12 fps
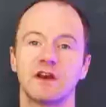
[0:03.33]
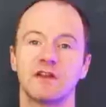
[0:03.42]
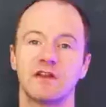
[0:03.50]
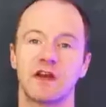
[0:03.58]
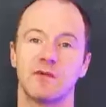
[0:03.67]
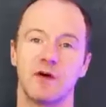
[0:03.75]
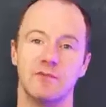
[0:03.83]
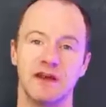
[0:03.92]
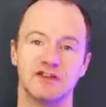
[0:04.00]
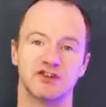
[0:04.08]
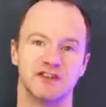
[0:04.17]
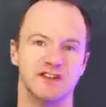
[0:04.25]
anything about
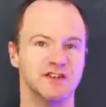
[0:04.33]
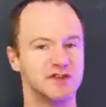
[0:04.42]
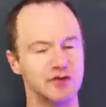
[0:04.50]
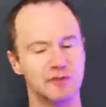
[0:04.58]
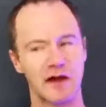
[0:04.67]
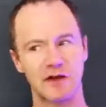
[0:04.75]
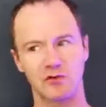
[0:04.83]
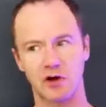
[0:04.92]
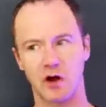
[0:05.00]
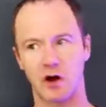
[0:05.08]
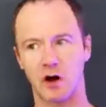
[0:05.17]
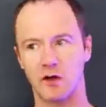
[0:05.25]
matrices, you might
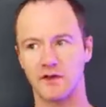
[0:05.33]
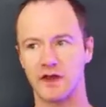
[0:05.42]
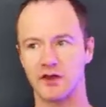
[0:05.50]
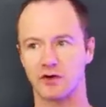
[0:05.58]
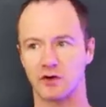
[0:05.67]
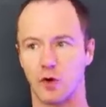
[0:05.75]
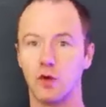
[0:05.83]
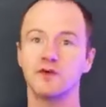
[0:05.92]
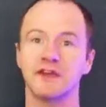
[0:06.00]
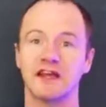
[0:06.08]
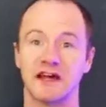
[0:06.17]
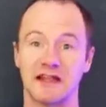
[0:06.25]
recall that you're
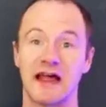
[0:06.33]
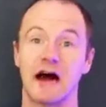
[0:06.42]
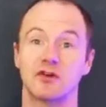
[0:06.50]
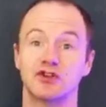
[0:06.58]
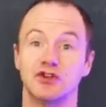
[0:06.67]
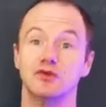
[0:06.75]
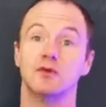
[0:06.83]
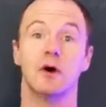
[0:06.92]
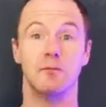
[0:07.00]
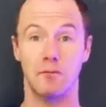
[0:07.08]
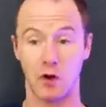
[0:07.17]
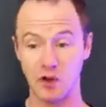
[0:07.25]
only allowed to
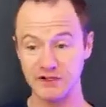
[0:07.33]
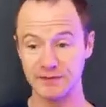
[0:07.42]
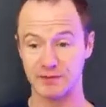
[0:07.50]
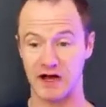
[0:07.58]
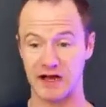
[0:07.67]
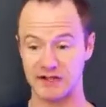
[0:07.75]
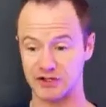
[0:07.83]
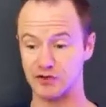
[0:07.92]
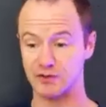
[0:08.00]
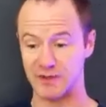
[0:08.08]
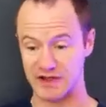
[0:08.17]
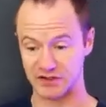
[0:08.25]
multiply
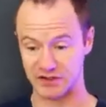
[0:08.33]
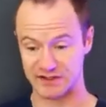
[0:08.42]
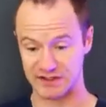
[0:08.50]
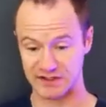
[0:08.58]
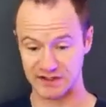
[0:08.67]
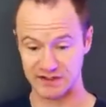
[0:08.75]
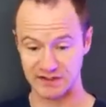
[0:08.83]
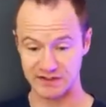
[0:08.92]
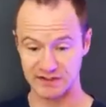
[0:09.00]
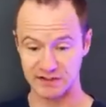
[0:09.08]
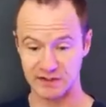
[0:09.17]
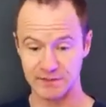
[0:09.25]
two
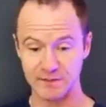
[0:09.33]
matrices